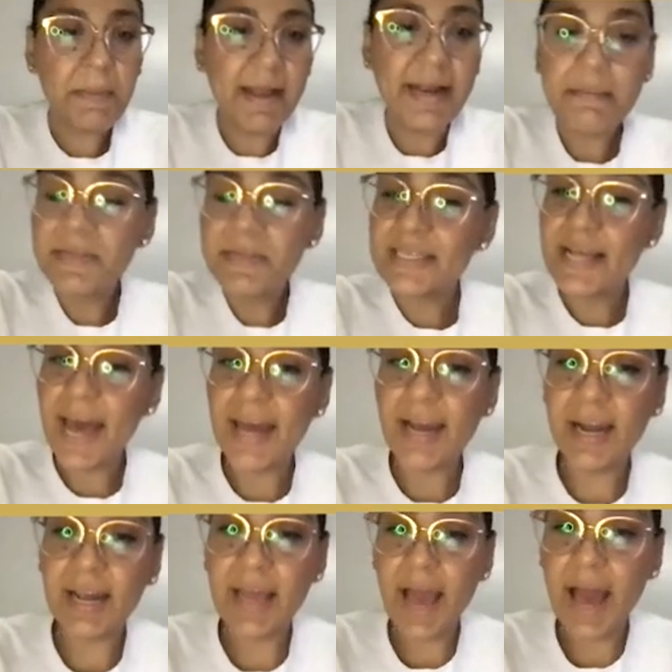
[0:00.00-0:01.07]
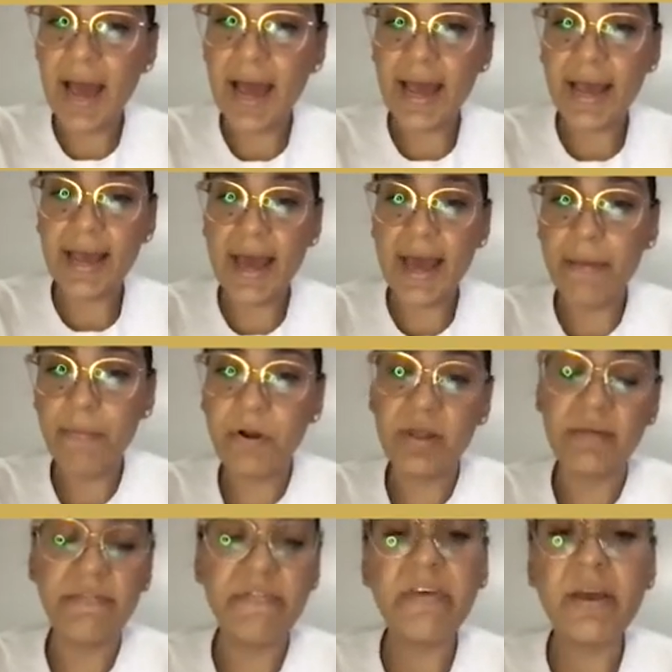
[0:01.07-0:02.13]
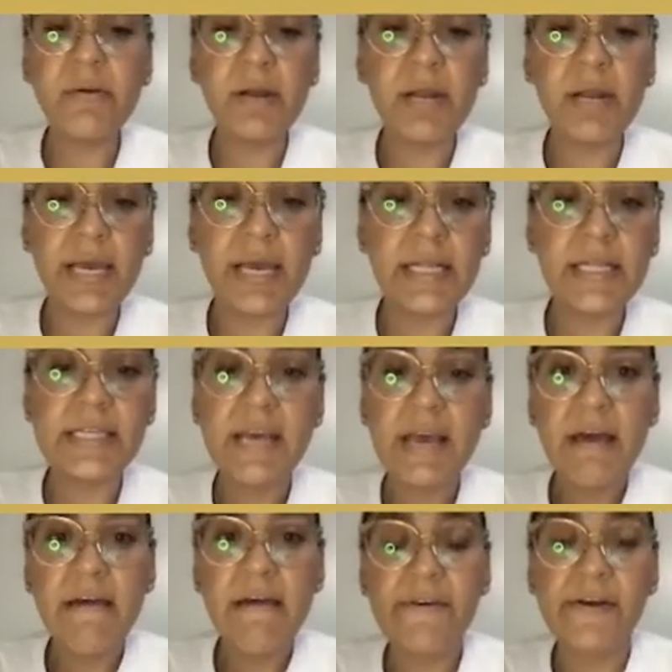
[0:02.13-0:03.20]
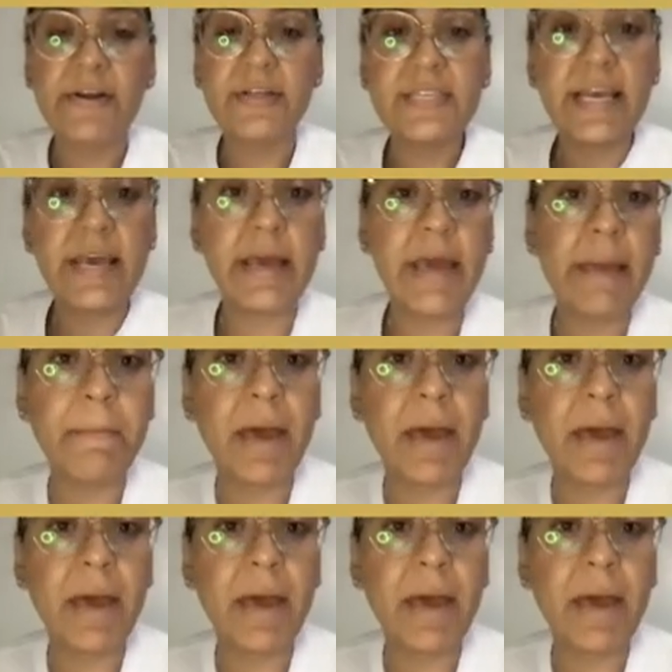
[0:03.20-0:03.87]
My name is Natalie. I am one of the field leads for team